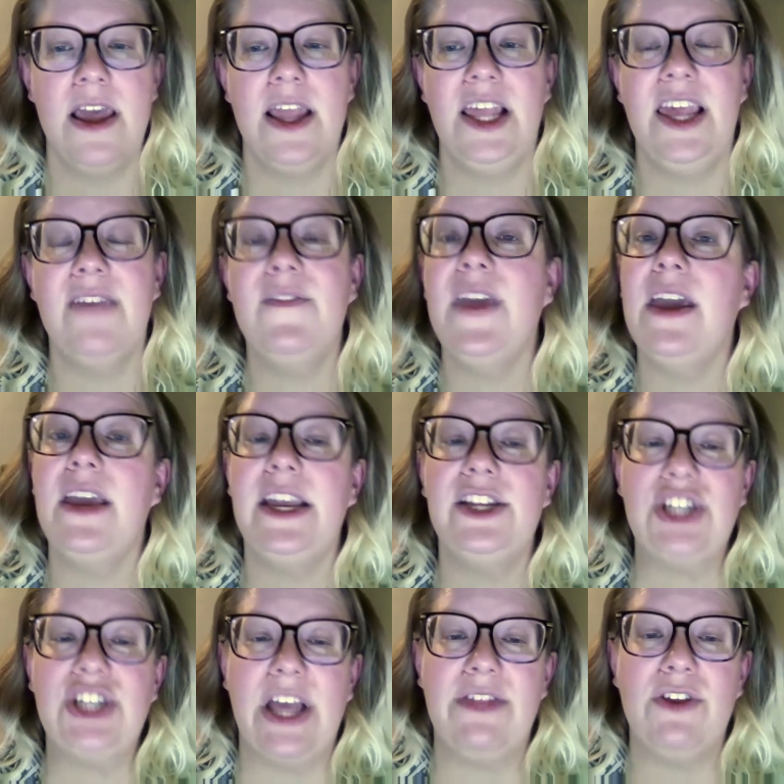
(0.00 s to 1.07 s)
Giving
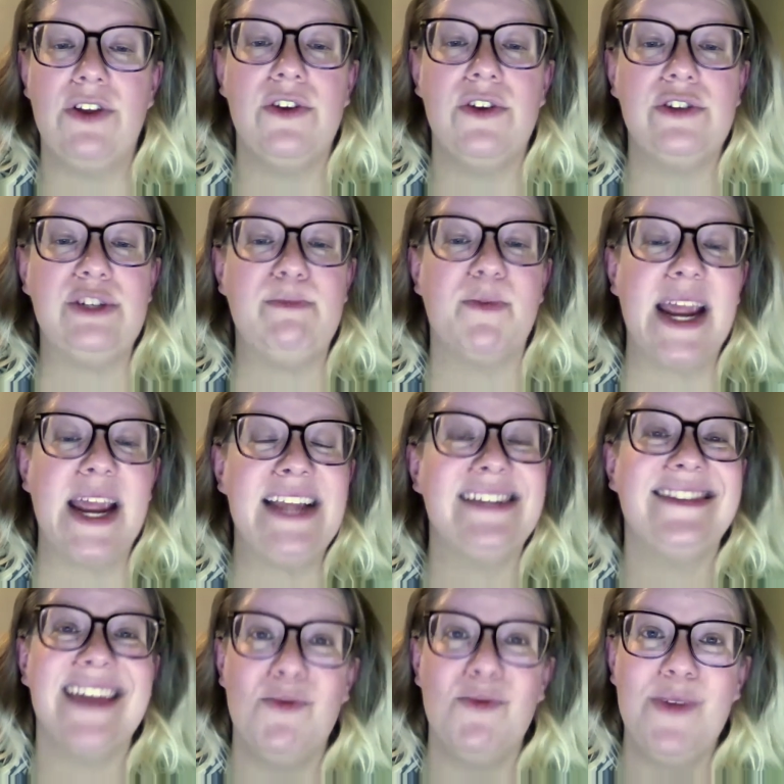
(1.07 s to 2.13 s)
each other those
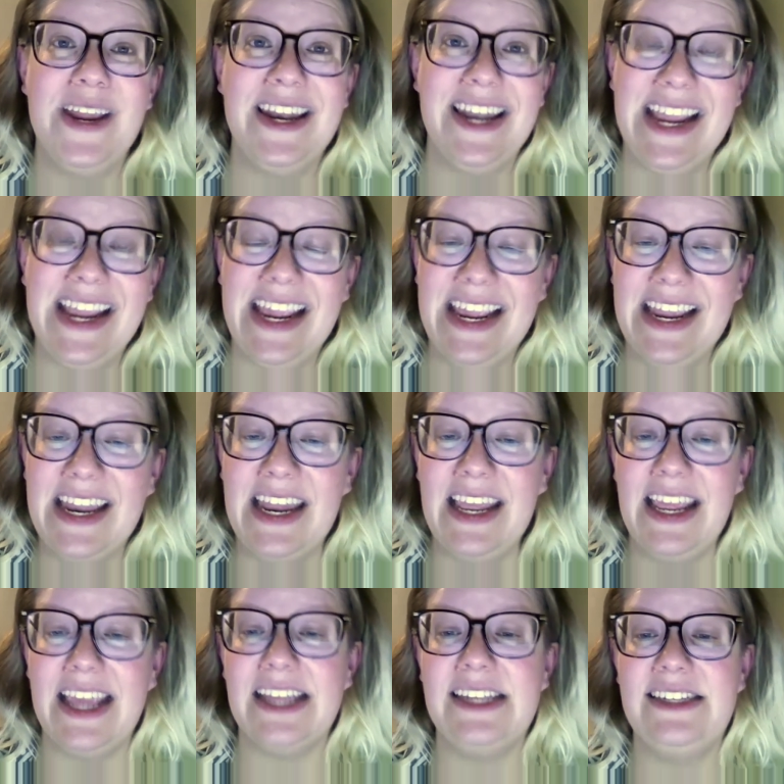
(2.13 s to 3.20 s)
breaks that we need
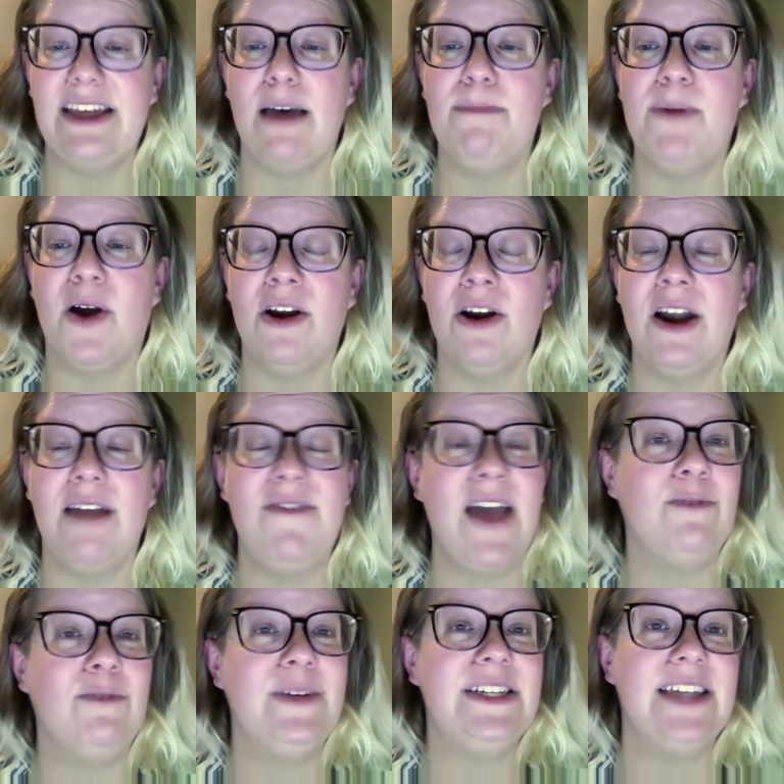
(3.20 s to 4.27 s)
is a part of
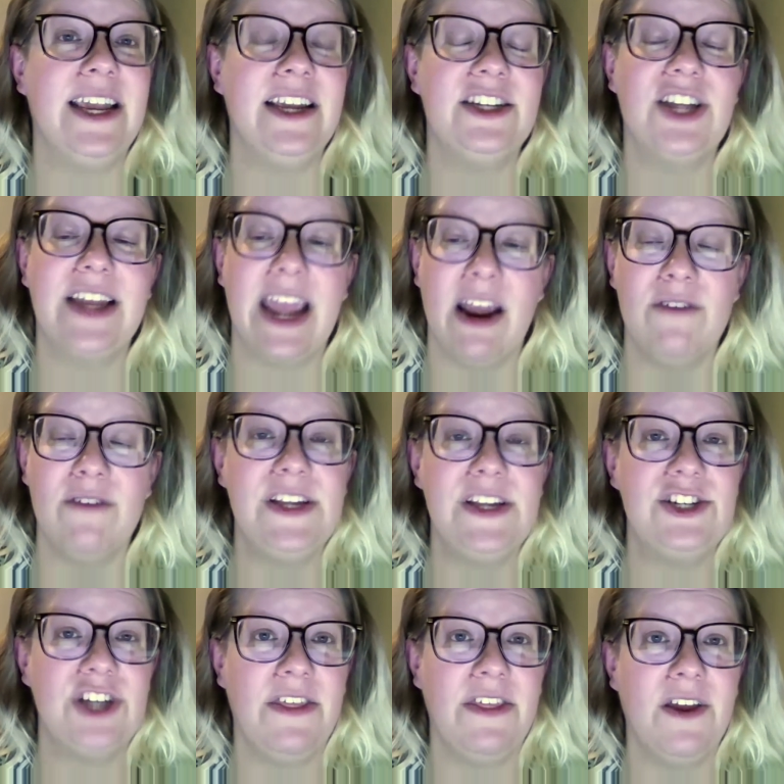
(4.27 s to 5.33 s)
how we take care of
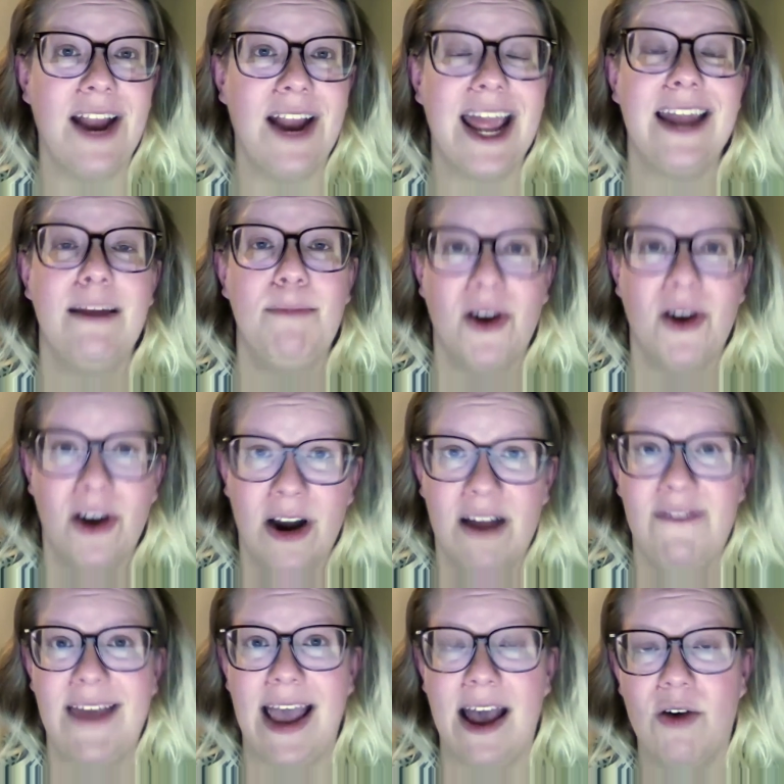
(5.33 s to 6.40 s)
each other and a part of
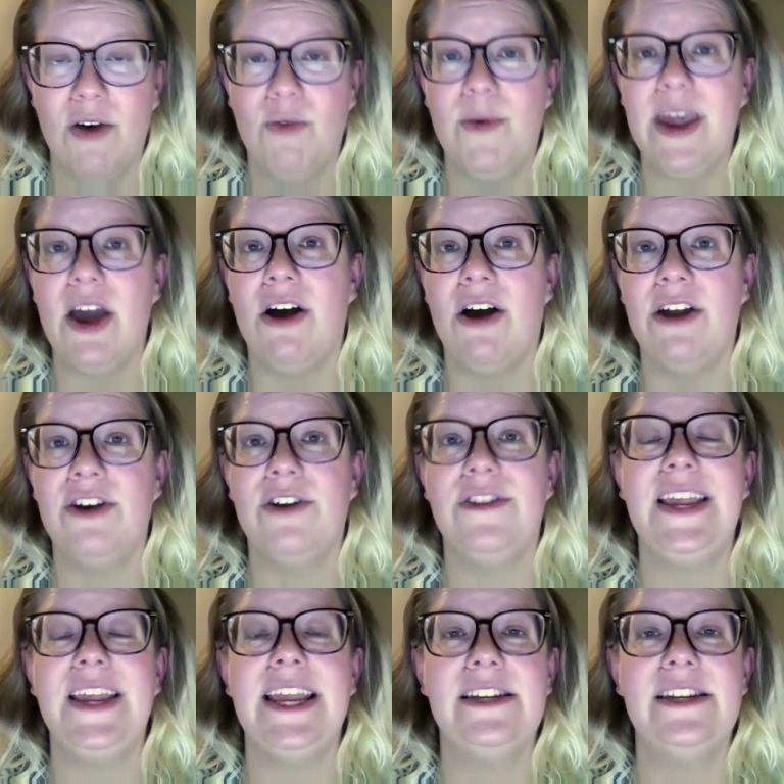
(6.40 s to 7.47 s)
how we honor
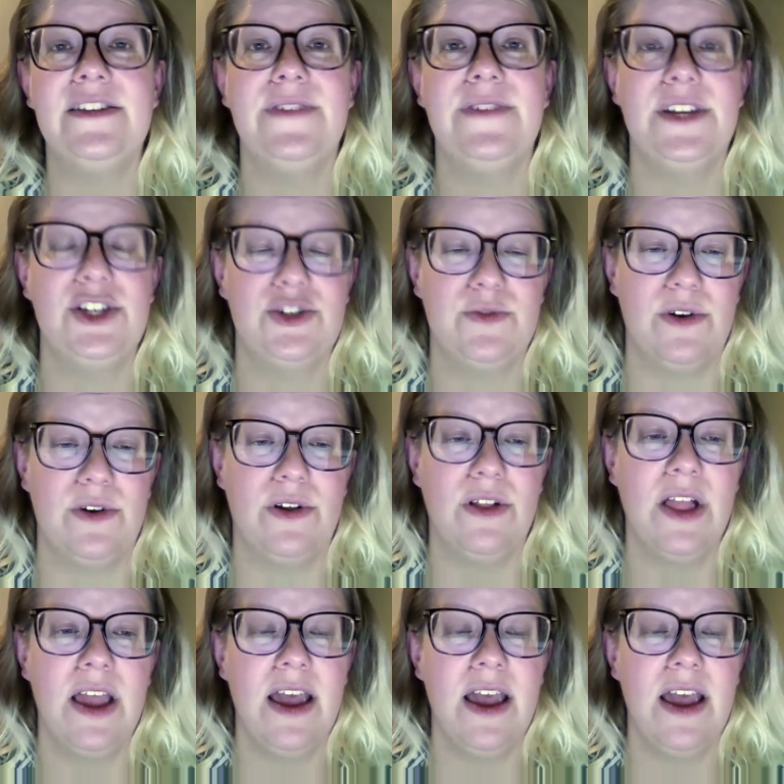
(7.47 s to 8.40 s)
the individual